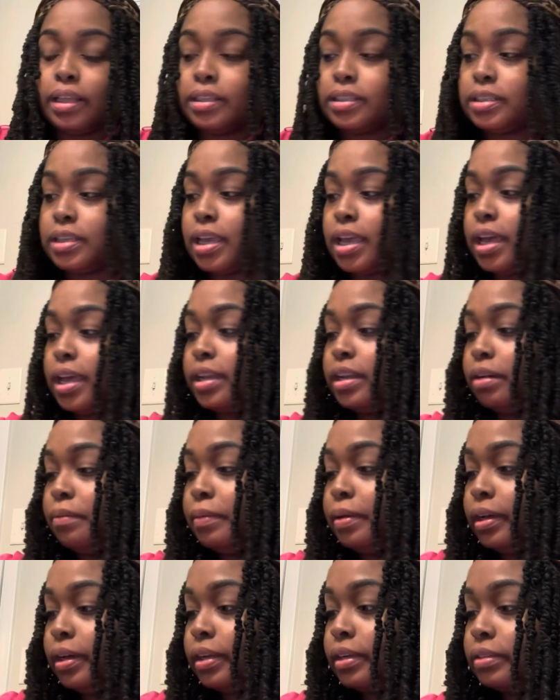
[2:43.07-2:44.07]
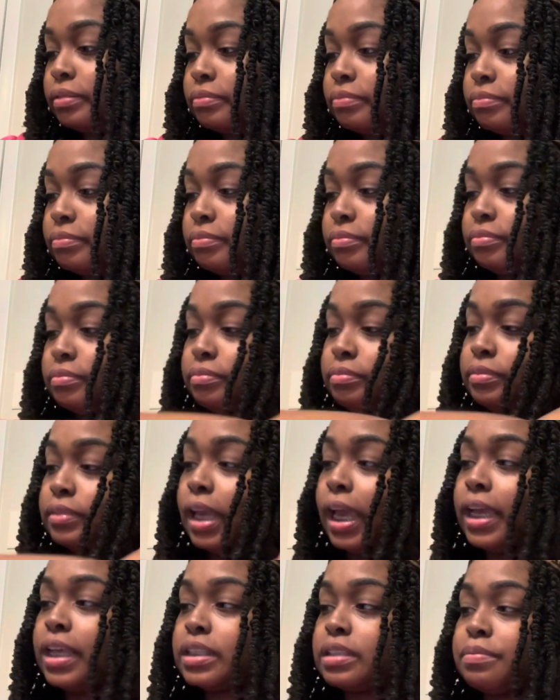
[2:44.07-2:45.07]
child, y'all
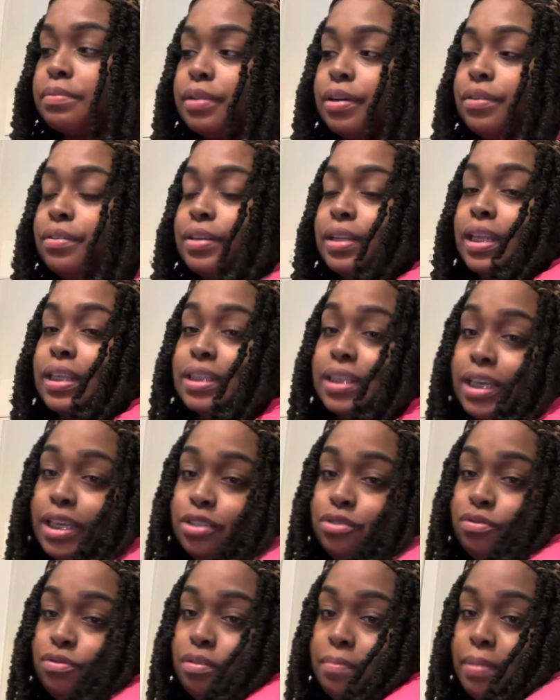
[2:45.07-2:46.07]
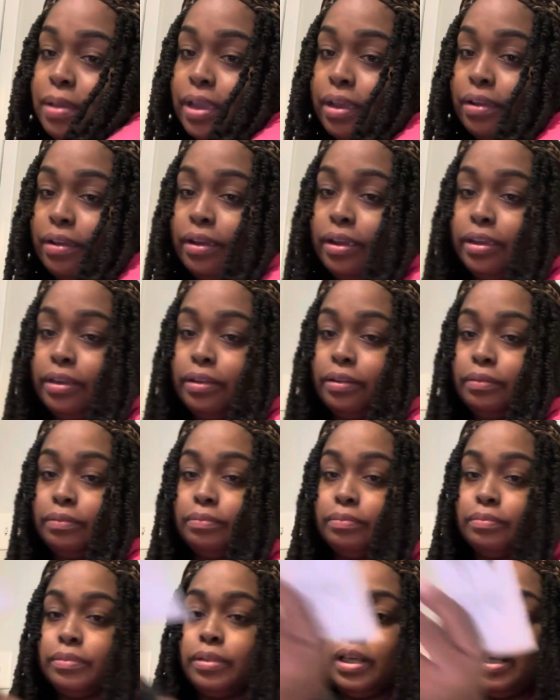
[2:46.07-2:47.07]
hear some noise of this engine in the background.
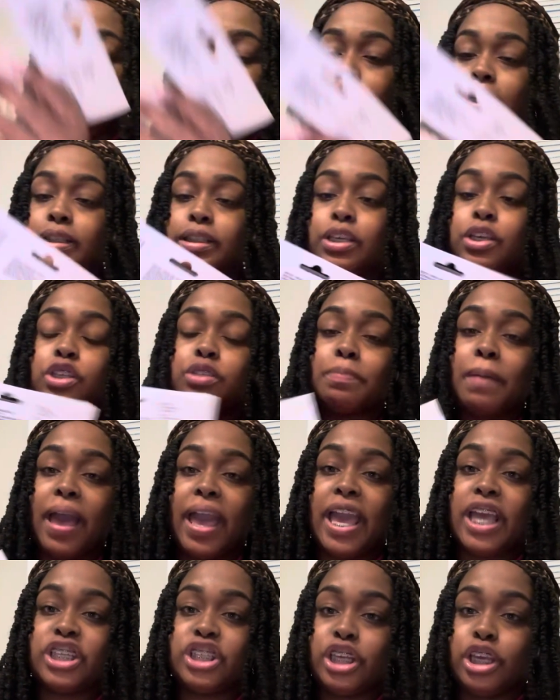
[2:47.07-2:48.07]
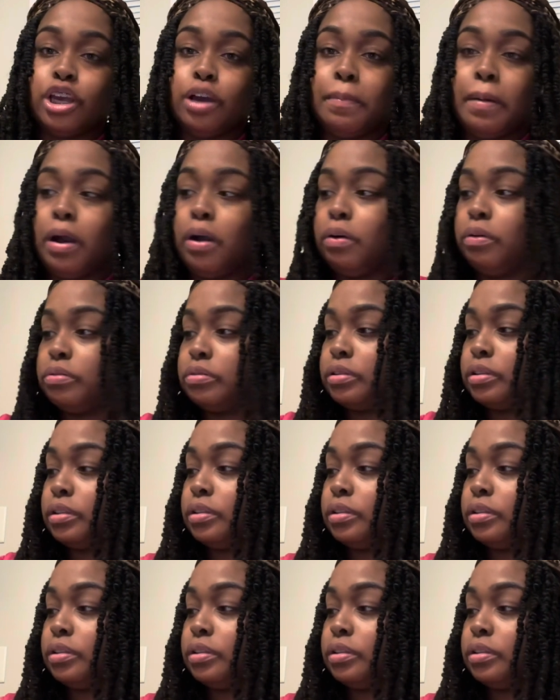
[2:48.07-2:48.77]
Excuse my ashy elbows.